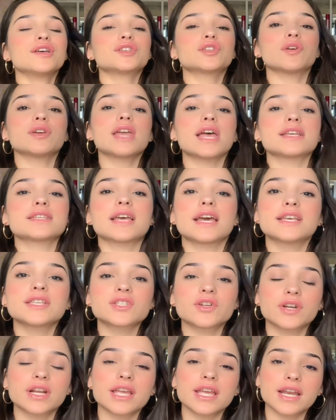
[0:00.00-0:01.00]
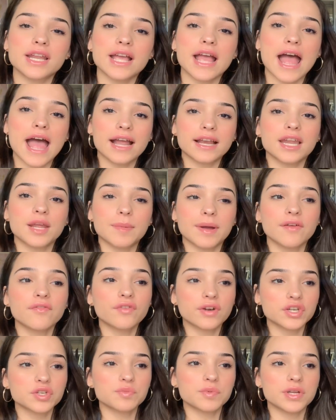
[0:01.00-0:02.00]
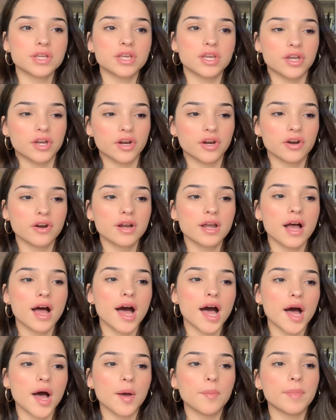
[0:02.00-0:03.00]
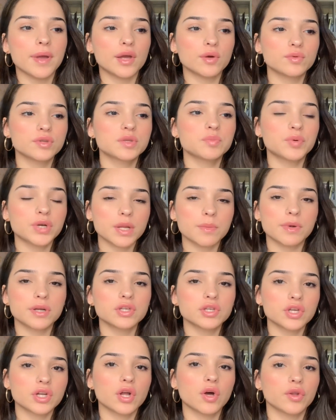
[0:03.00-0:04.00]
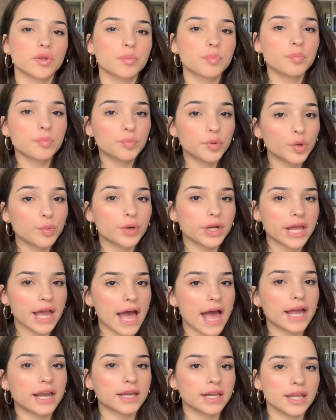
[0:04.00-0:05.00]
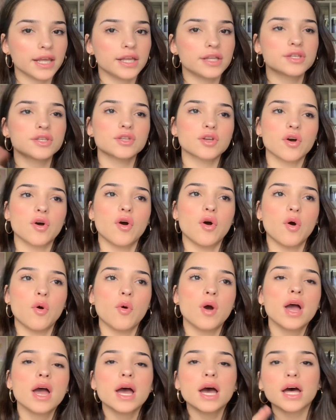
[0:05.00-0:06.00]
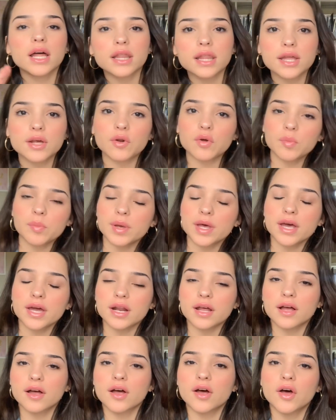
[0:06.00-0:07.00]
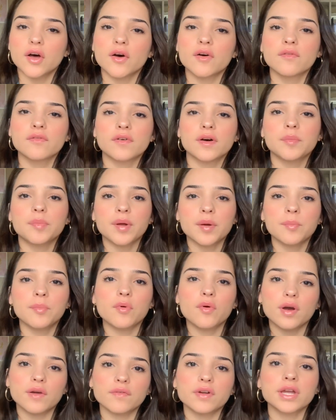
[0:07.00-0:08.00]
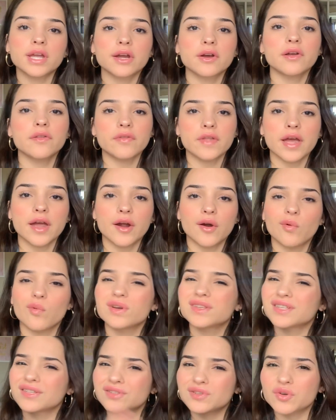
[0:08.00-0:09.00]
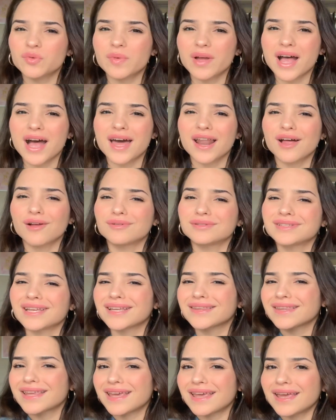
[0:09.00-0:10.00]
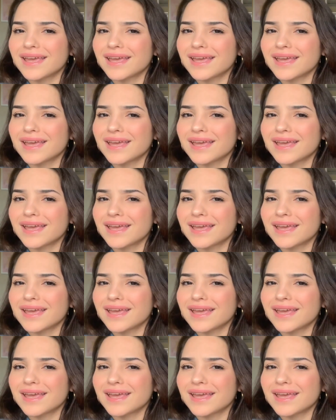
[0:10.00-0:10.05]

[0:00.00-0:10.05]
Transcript: so yes, I started getting acne my freshman year. It was pretty much, you know, the puberty acne, so a little bit of a pimple every here and there. It wasn't too bad. I was like,